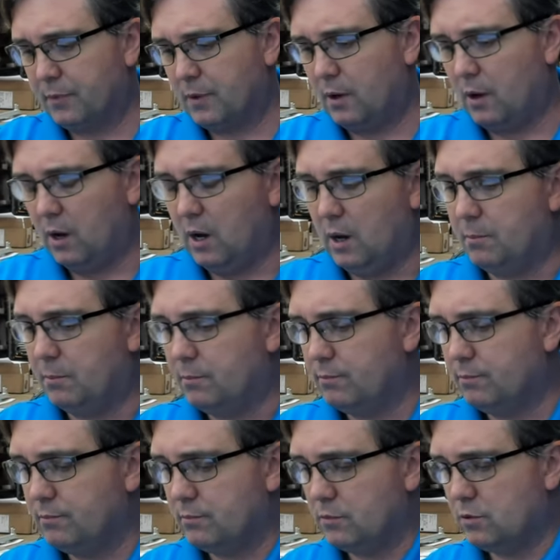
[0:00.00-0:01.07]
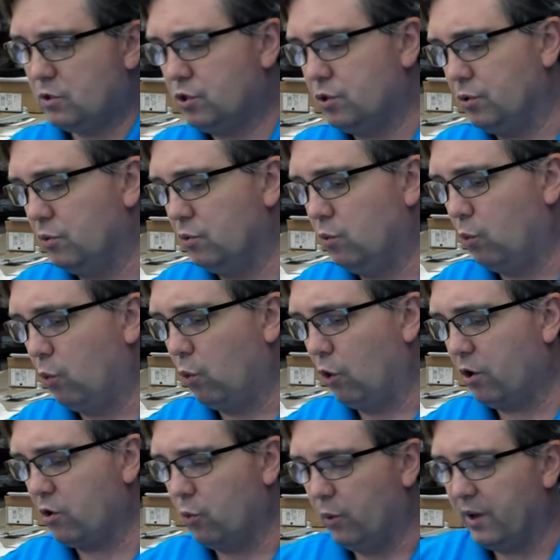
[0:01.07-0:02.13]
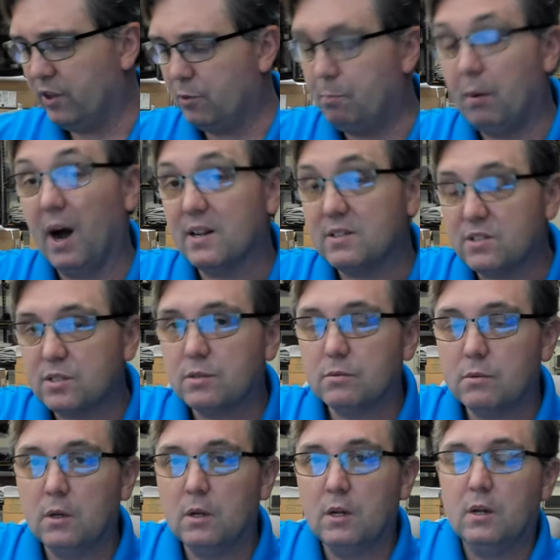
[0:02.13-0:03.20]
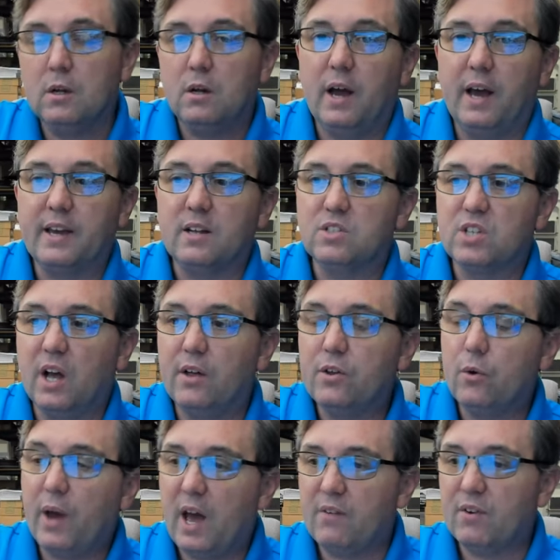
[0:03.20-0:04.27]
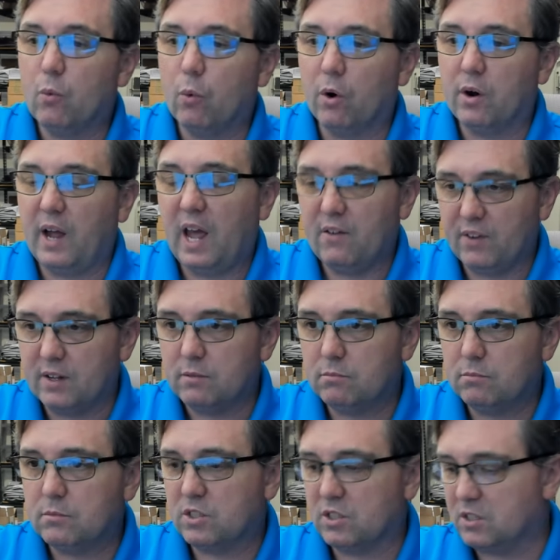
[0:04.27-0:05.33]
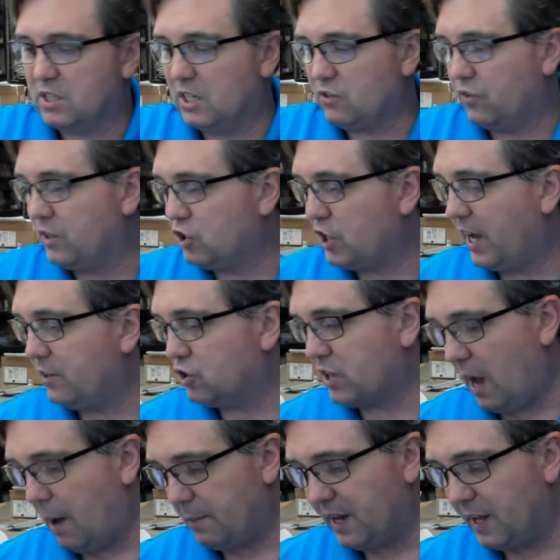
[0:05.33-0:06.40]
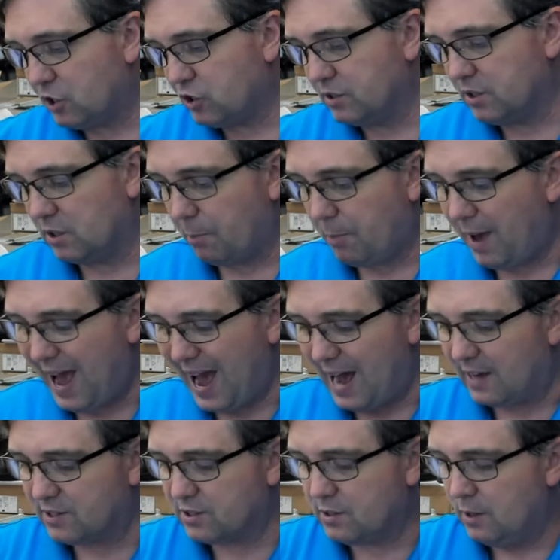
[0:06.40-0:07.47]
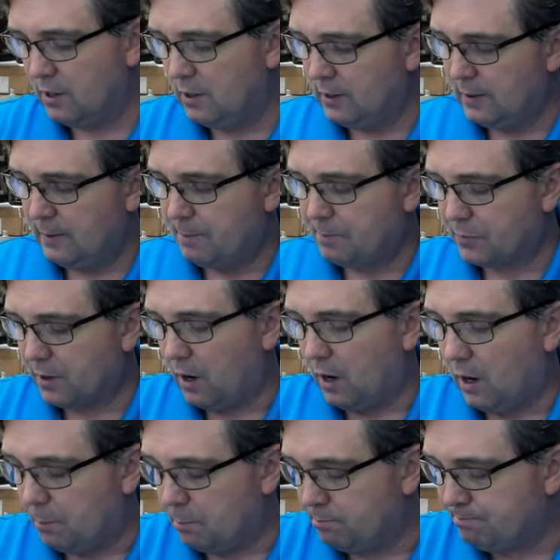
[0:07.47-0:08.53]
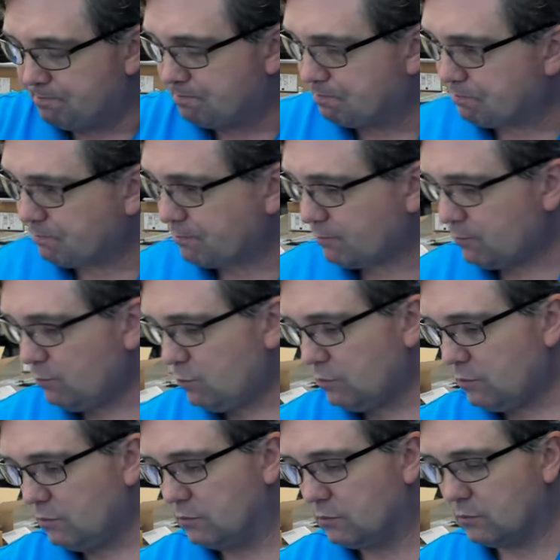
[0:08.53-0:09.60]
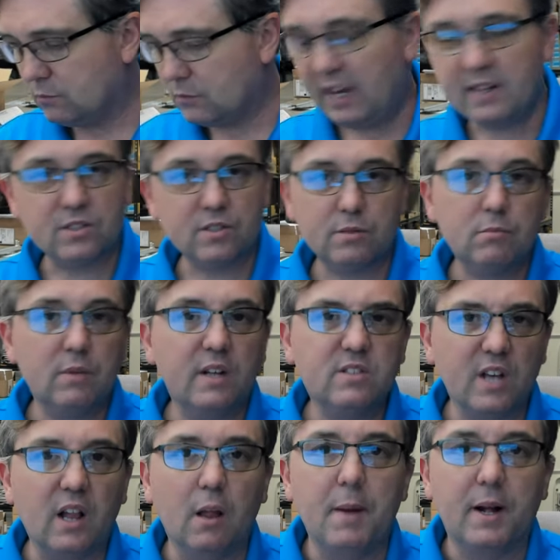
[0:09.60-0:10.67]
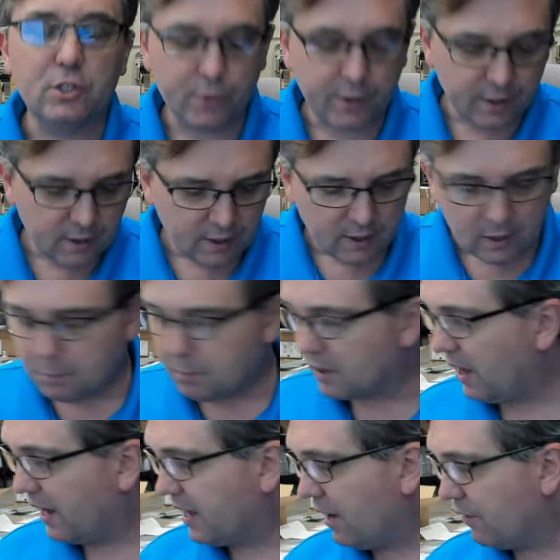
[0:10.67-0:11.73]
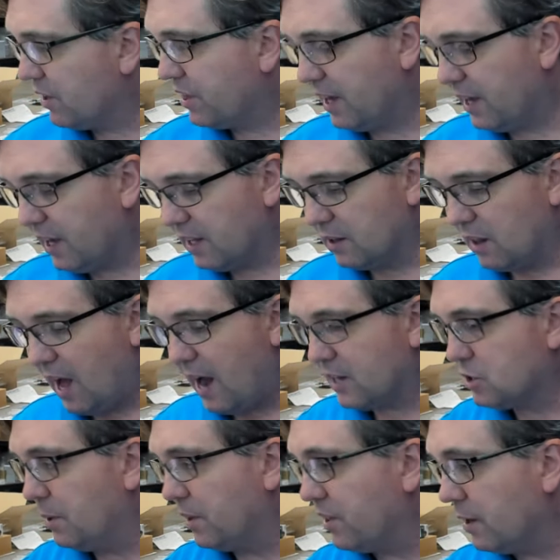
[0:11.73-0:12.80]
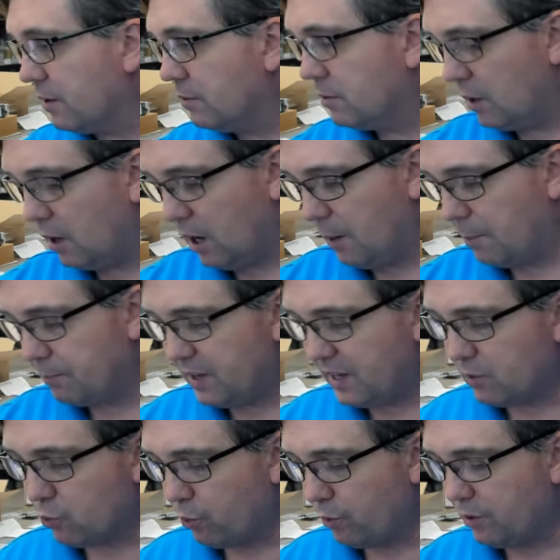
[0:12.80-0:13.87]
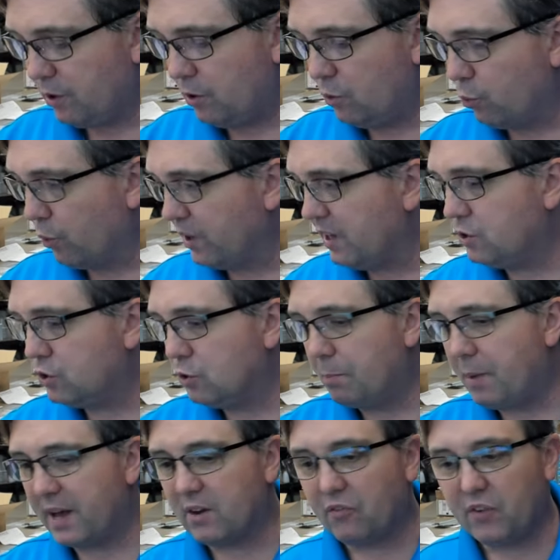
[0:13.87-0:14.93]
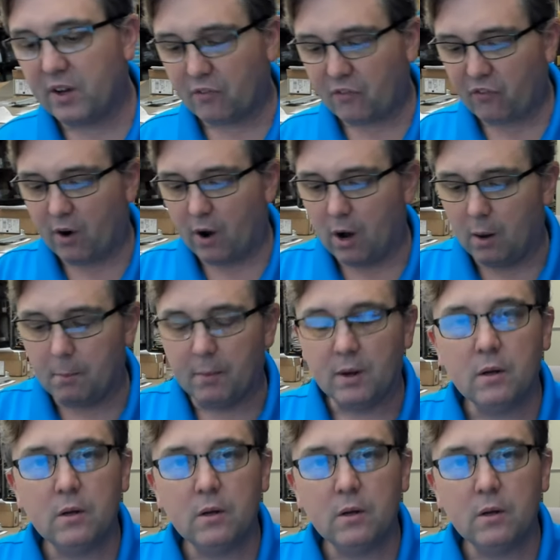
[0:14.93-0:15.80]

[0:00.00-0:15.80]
um, to work with, but I can tell you, having wor- having successfully changed combinations in the past, um, it's it's elementary. But like everything in locksmithing, um, it you really do benefit from.